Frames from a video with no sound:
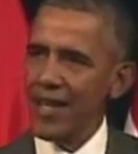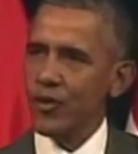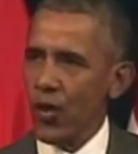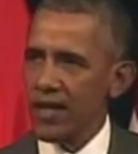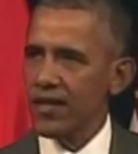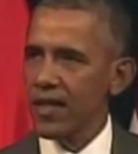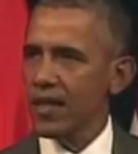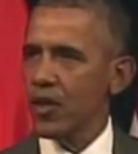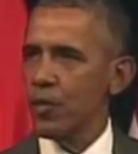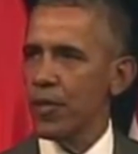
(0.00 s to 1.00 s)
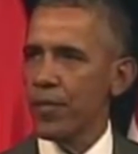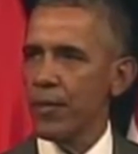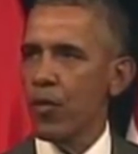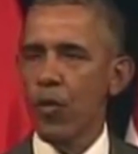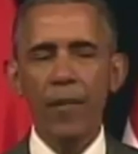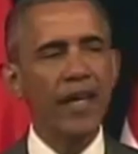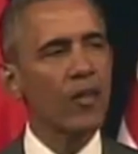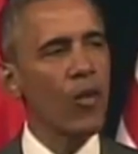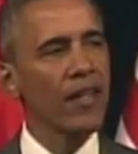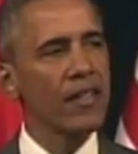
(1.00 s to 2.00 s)
trust that the Cuban people will make the
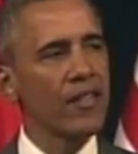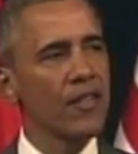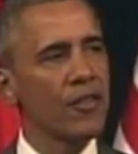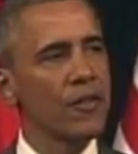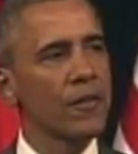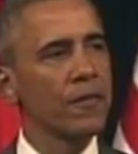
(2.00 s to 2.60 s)
right decisions.